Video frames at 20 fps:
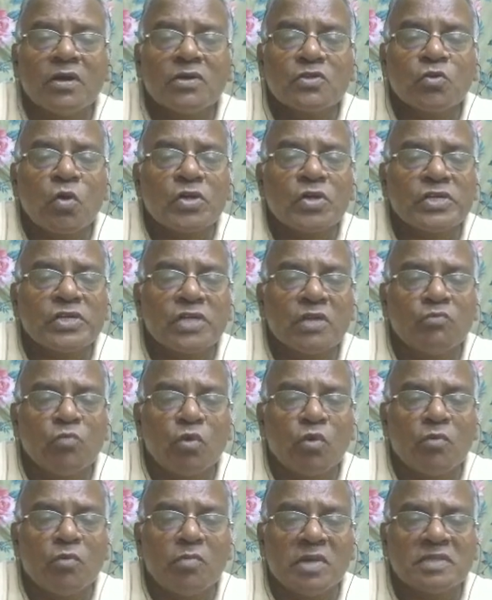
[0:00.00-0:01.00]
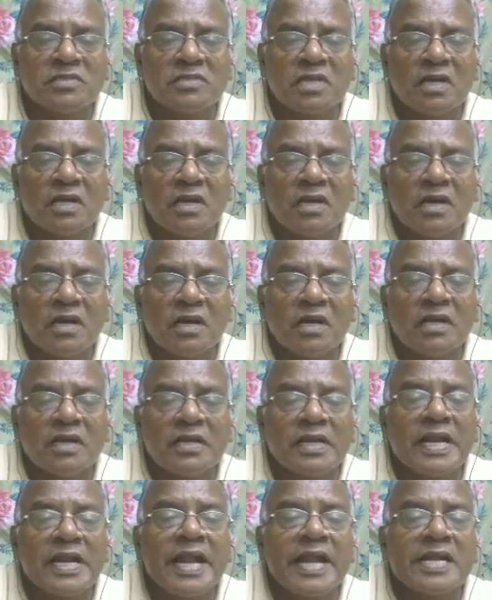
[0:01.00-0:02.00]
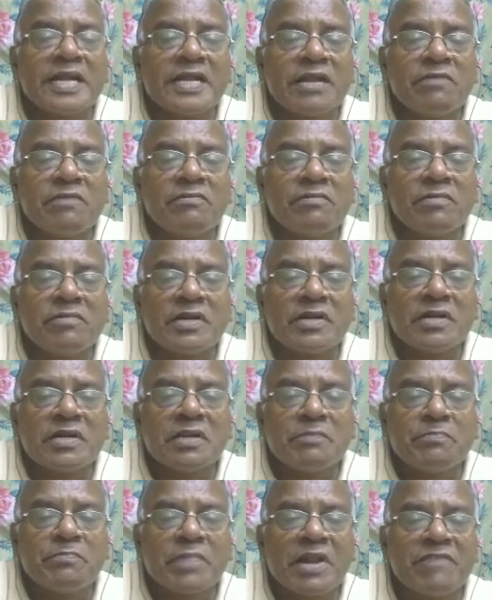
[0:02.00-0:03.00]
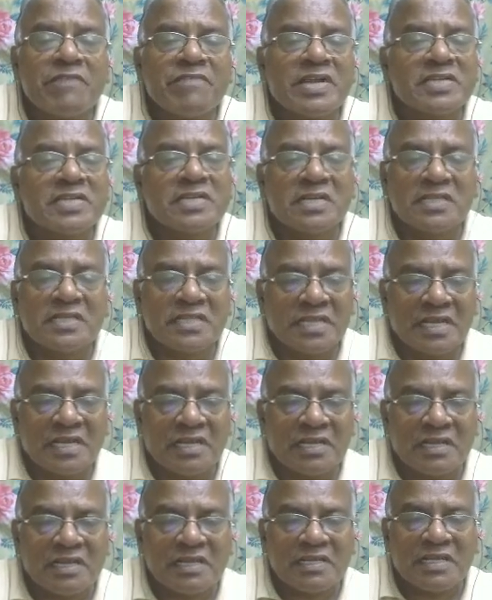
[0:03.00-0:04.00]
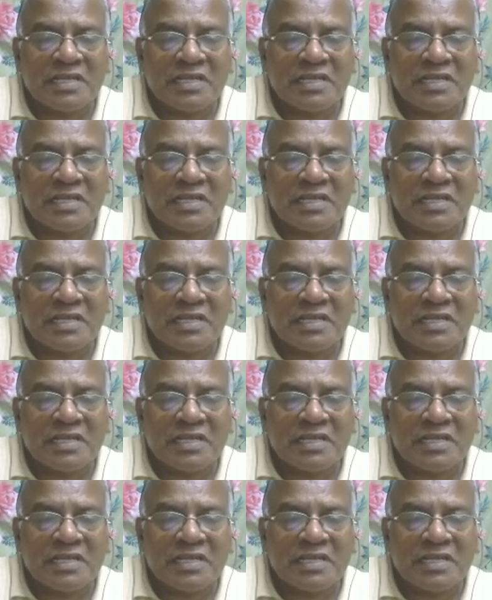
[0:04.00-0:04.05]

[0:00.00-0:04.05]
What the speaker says: social movements? Relative deprivation theory.